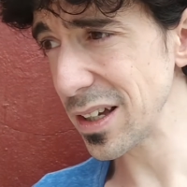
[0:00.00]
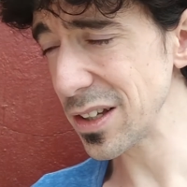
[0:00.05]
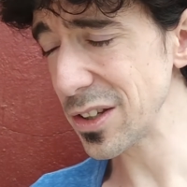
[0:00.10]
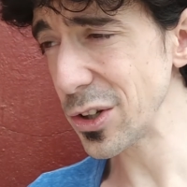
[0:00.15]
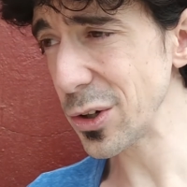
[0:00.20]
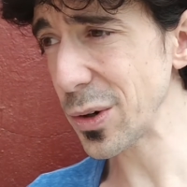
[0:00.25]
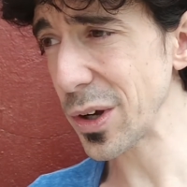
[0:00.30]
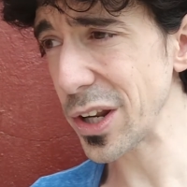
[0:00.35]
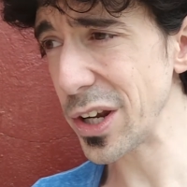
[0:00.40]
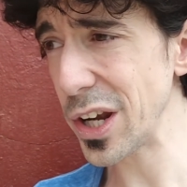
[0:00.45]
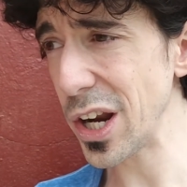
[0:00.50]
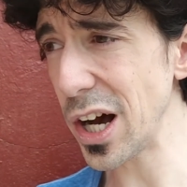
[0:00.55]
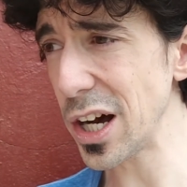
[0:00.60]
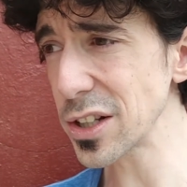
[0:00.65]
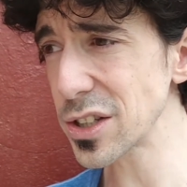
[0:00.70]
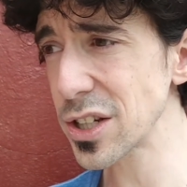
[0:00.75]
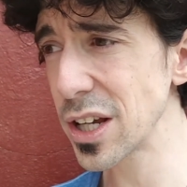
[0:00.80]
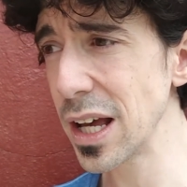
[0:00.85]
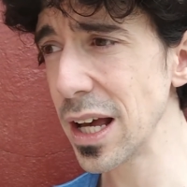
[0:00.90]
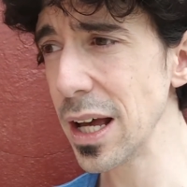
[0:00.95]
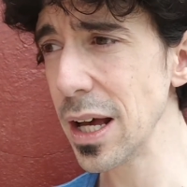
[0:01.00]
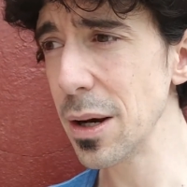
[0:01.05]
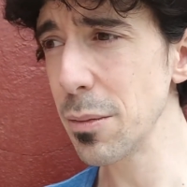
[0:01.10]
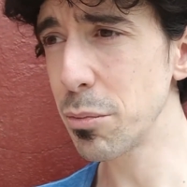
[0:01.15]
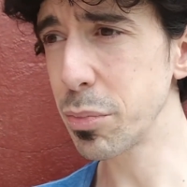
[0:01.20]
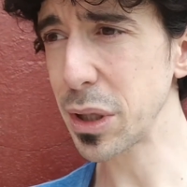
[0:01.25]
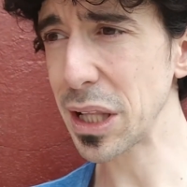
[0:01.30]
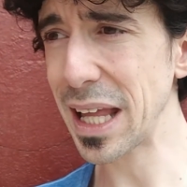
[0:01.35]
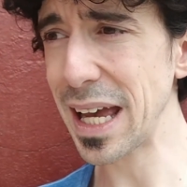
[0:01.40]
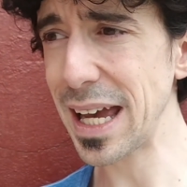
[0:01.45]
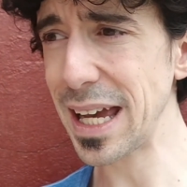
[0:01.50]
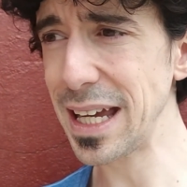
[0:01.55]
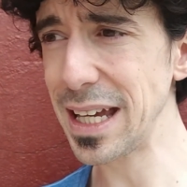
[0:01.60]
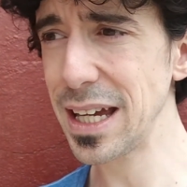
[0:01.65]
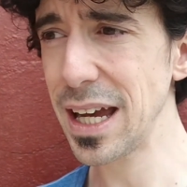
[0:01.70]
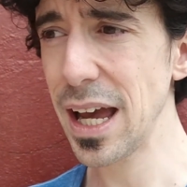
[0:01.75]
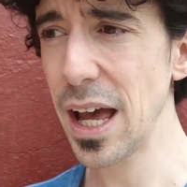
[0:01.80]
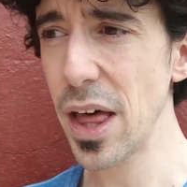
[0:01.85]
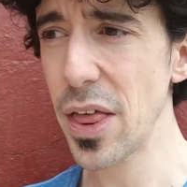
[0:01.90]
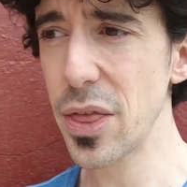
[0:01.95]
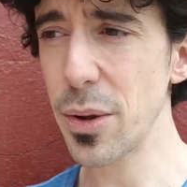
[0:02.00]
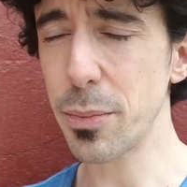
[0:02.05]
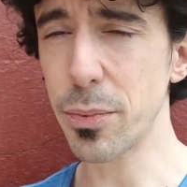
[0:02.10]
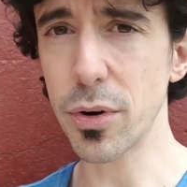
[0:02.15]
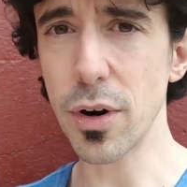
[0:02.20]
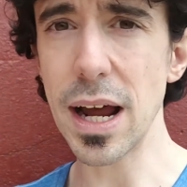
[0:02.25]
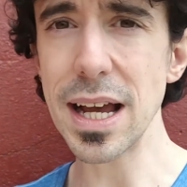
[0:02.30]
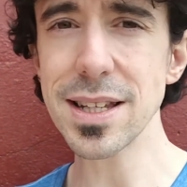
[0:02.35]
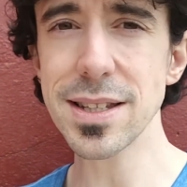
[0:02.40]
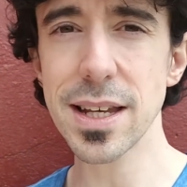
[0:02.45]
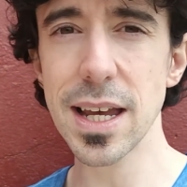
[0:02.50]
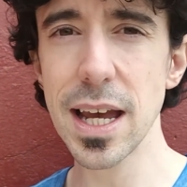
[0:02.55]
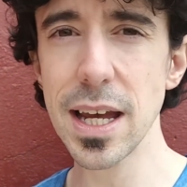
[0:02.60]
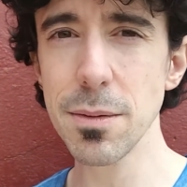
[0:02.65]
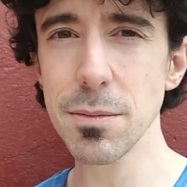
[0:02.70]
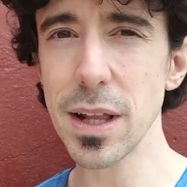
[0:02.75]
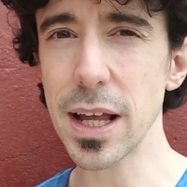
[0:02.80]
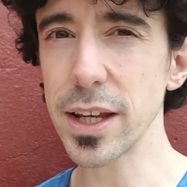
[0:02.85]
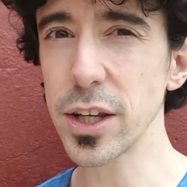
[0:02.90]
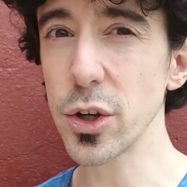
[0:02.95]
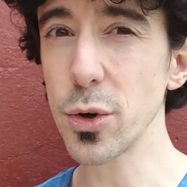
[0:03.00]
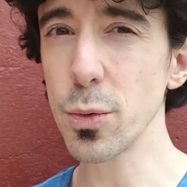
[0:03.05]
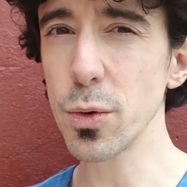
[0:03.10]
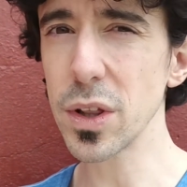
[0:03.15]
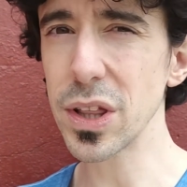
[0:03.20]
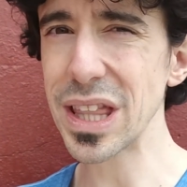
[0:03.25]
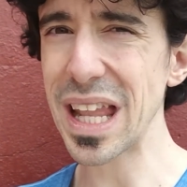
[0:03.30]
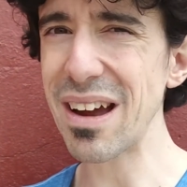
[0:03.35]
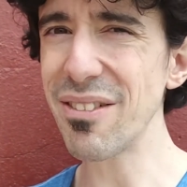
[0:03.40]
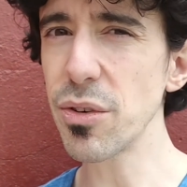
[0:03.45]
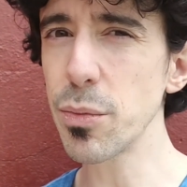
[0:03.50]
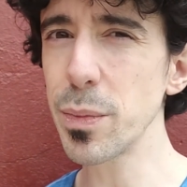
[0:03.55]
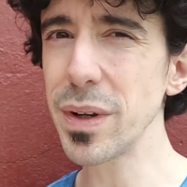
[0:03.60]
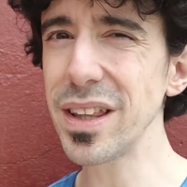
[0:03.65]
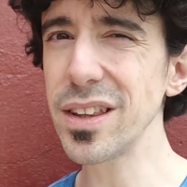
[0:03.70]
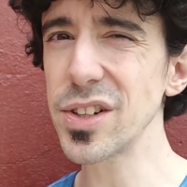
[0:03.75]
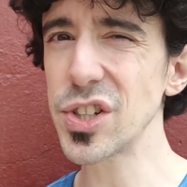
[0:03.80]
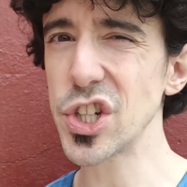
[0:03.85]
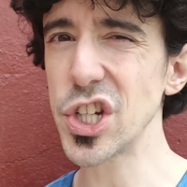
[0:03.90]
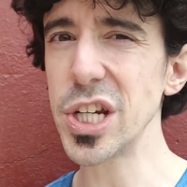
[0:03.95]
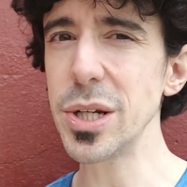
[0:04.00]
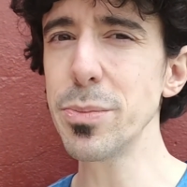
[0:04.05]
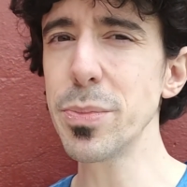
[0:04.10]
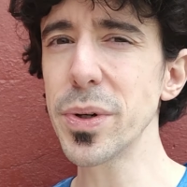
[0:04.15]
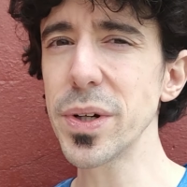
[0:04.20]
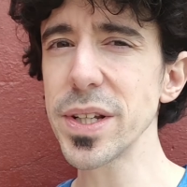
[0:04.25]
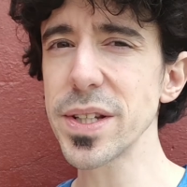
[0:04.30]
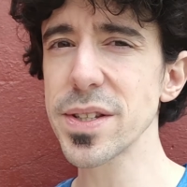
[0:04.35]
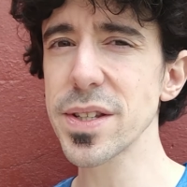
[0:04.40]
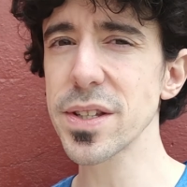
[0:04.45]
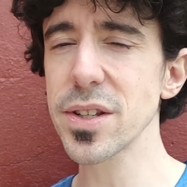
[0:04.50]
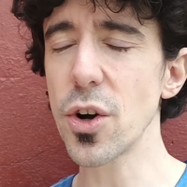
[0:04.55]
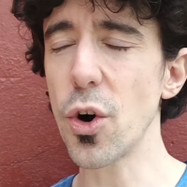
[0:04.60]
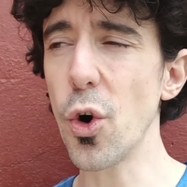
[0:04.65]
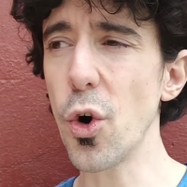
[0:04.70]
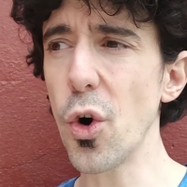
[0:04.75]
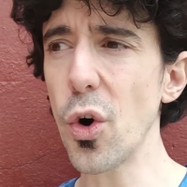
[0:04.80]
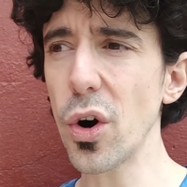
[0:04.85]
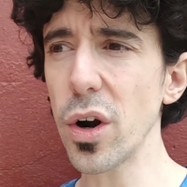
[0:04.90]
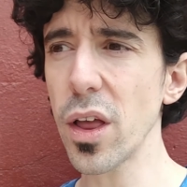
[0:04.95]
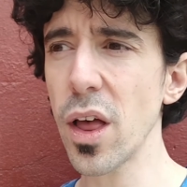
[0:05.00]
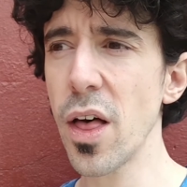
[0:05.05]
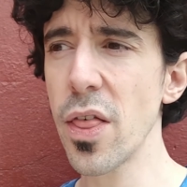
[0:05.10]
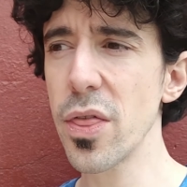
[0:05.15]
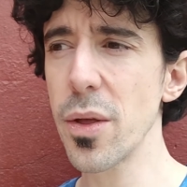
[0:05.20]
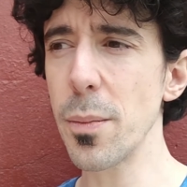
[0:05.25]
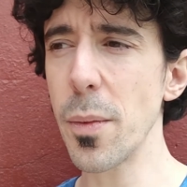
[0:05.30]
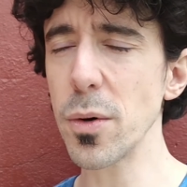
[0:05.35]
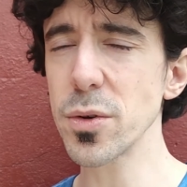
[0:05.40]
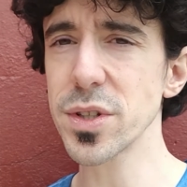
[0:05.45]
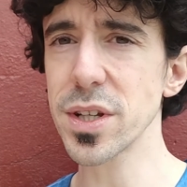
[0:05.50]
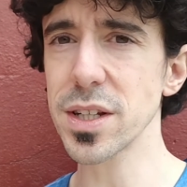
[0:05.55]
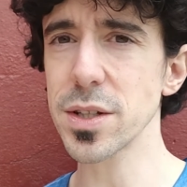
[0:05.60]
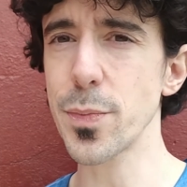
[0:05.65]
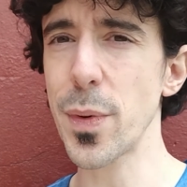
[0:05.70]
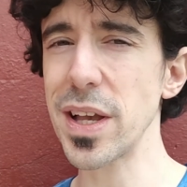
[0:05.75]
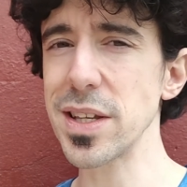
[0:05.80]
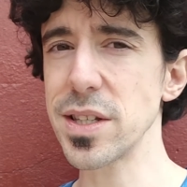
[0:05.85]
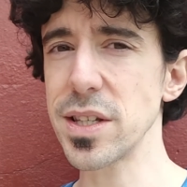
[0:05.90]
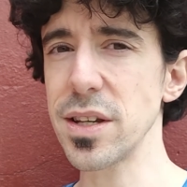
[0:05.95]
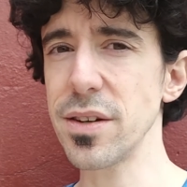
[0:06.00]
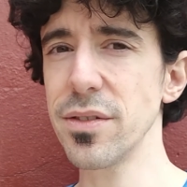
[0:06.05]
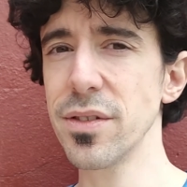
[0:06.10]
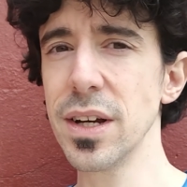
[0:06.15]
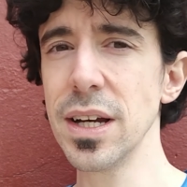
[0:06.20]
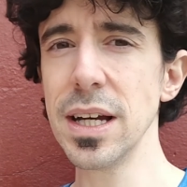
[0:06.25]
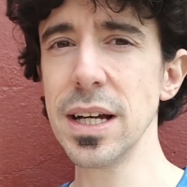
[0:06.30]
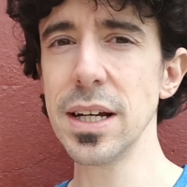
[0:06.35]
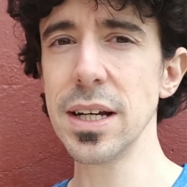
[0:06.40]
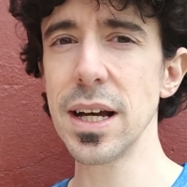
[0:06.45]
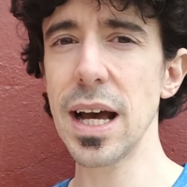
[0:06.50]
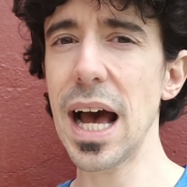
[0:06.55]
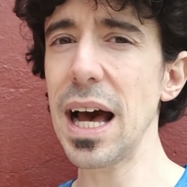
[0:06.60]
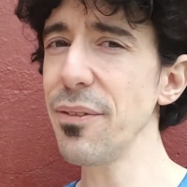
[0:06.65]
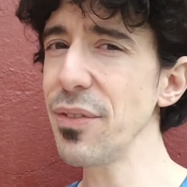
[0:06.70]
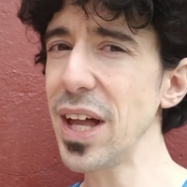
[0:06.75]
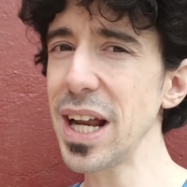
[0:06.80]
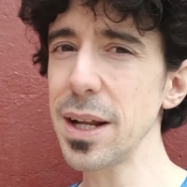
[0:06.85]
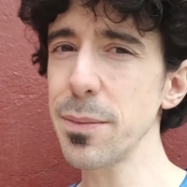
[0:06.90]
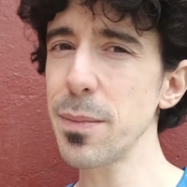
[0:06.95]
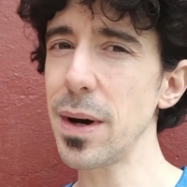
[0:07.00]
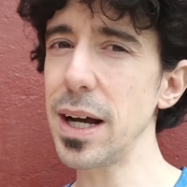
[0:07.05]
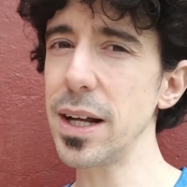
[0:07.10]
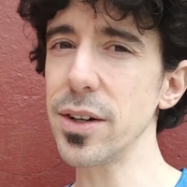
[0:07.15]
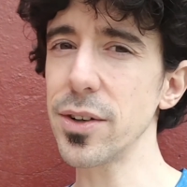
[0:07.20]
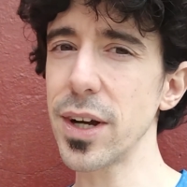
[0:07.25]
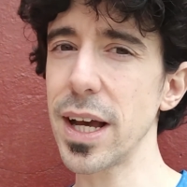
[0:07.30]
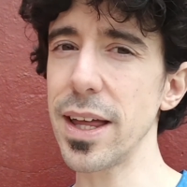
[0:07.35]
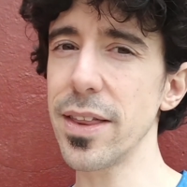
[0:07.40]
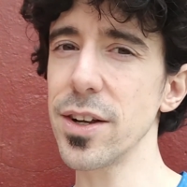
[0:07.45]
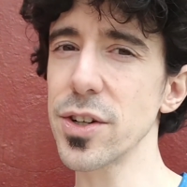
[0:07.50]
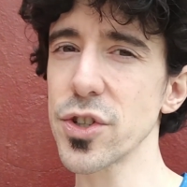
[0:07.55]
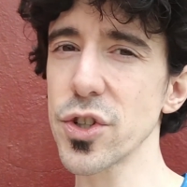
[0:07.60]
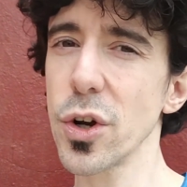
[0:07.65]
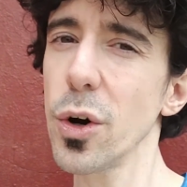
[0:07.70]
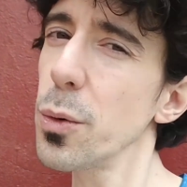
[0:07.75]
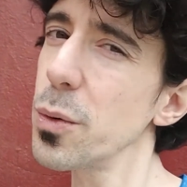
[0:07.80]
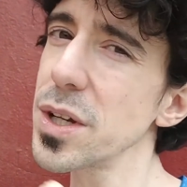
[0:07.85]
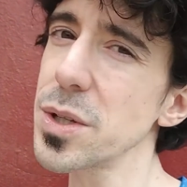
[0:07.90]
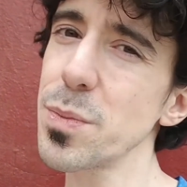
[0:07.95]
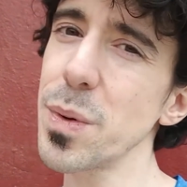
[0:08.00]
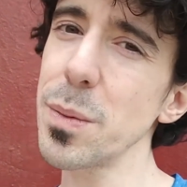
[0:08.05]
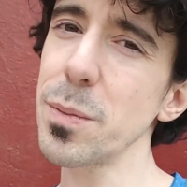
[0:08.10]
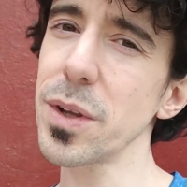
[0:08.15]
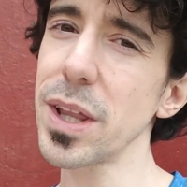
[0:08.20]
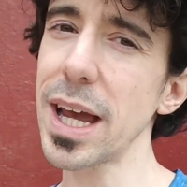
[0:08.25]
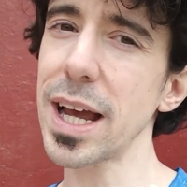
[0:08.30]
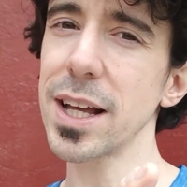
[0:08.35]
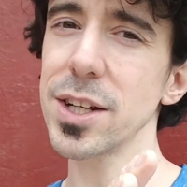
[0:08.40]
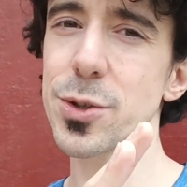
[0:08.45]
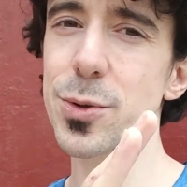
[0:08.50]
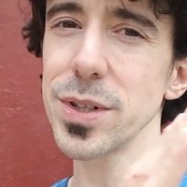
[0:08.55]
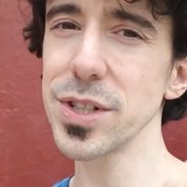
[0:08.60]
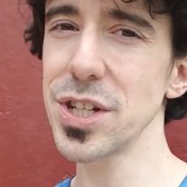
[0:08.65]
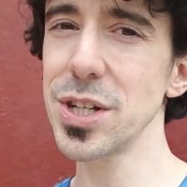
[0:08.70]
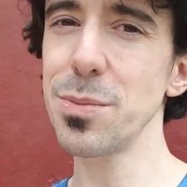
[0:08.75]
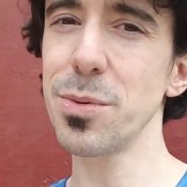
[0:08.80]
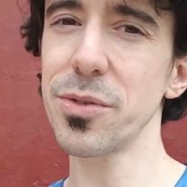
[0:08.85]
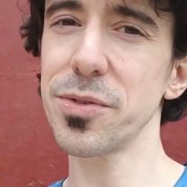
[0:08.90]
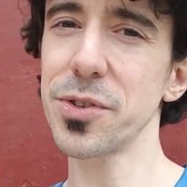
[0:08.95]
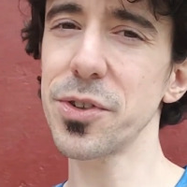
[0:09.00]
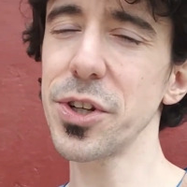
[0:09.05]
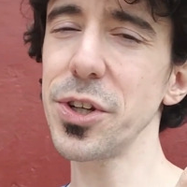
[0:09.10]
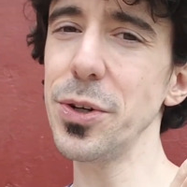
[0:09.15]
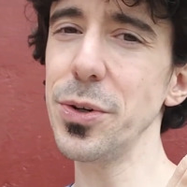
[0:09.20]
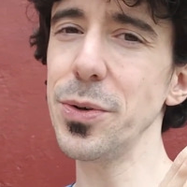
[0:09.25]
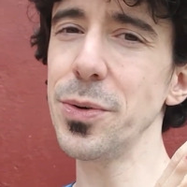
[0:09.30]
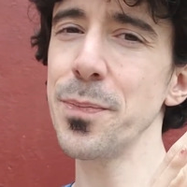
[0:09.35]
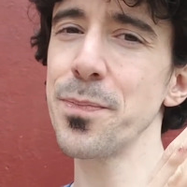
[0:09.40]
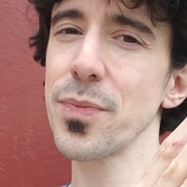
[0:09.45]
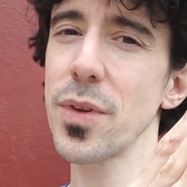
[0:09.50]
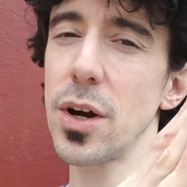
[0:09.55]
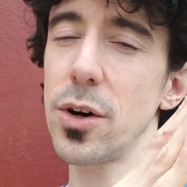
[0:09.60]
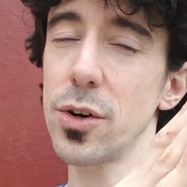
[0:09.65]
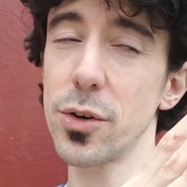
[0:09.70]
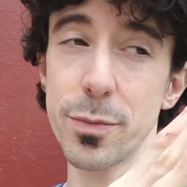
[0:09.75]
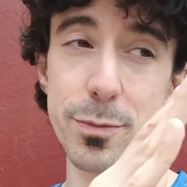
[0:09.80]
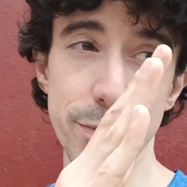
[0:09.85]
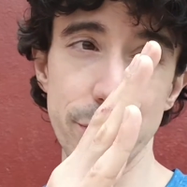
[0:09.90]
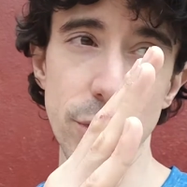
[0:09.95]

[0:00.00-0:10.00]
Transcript: you cannot play the price game. Like, you will never be the cheapest or the most expensive. Have that in mind. Okay, there's always people that can do it cheaper for you, or